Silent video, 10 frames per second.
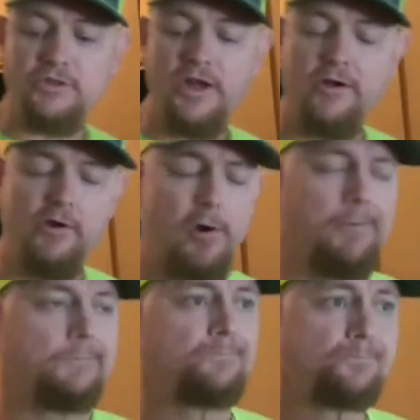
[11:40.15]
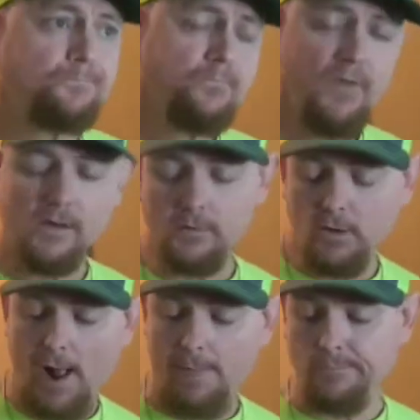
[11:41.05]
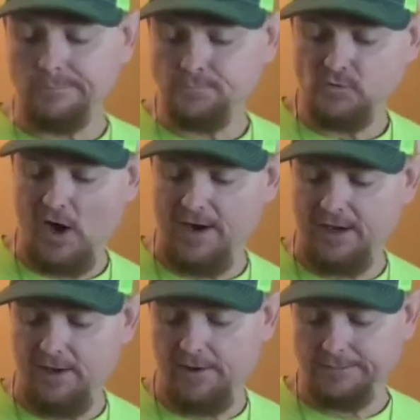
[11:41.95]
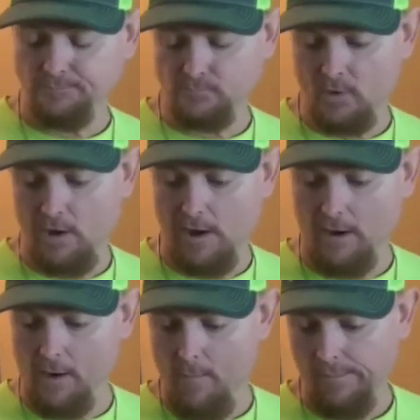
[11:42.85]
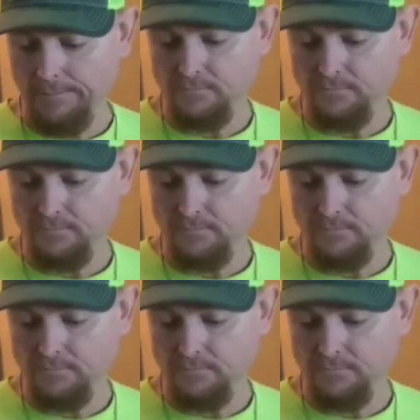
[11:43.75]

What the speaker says: Tell y'all, I'm trying to get caught up.